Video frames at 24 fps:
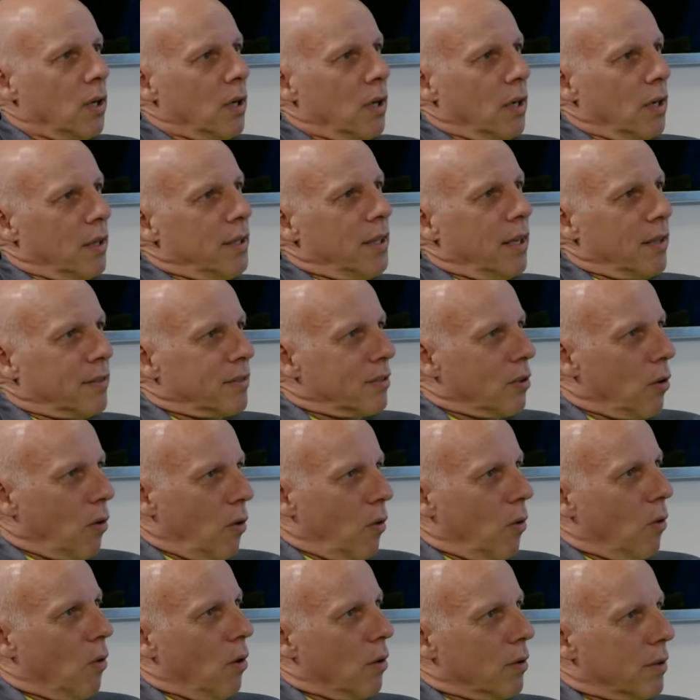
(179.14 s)

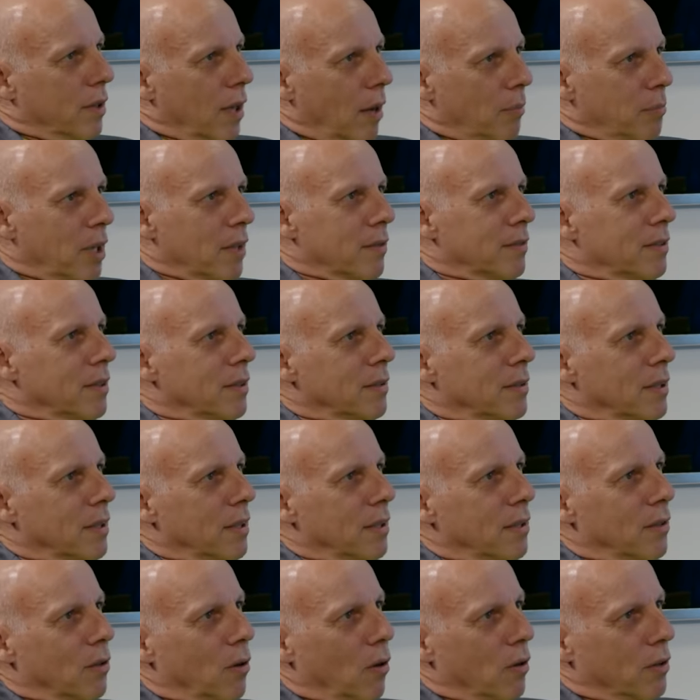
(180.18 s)
liaison capacity,
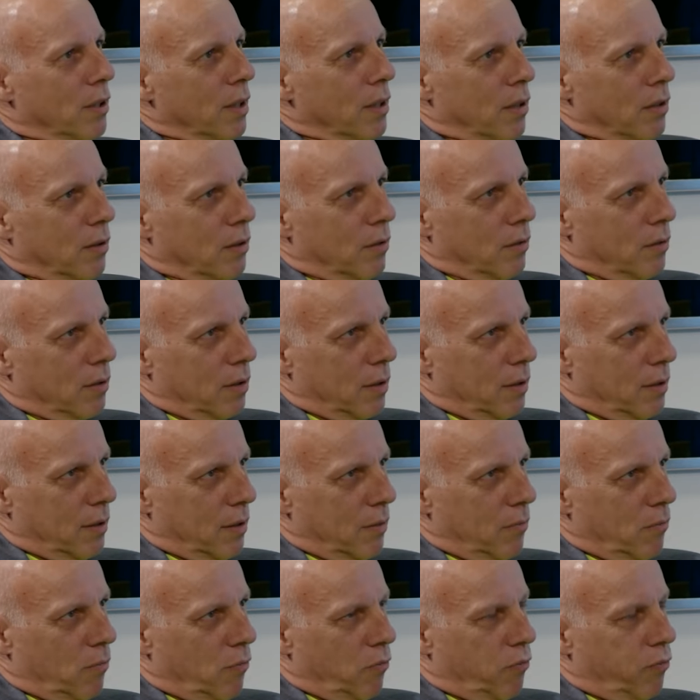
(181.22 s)
not in a
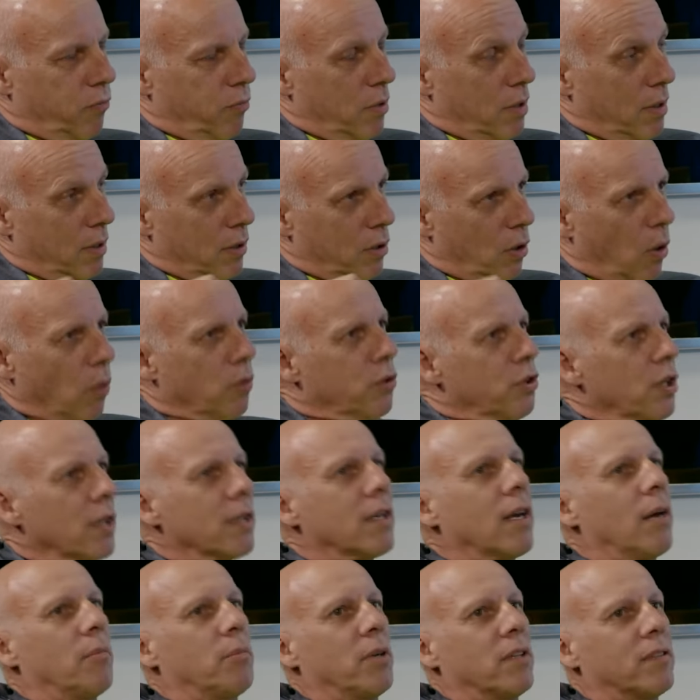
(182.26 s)
coaching
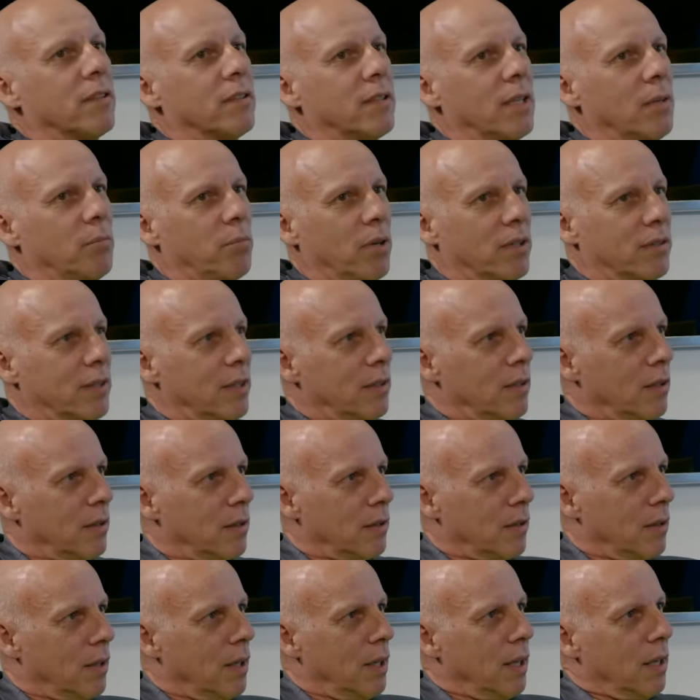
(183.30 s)
capacity, but in
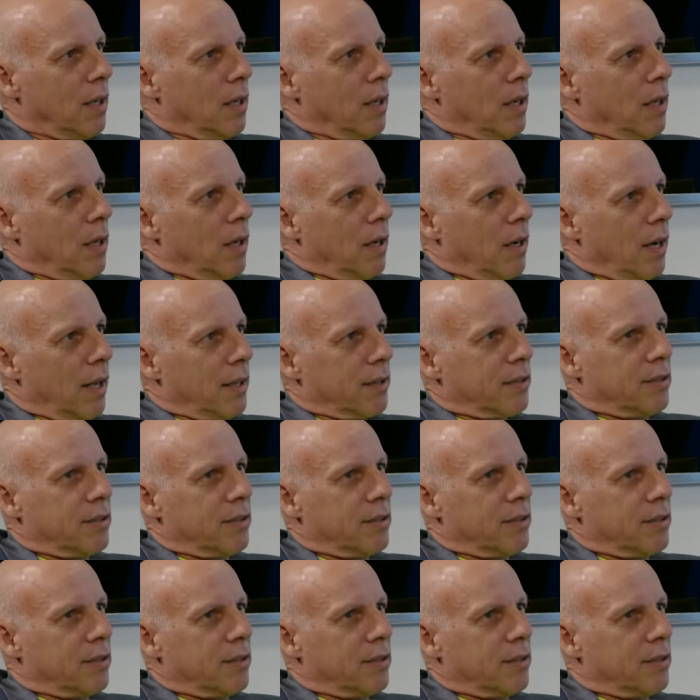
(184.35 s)
a like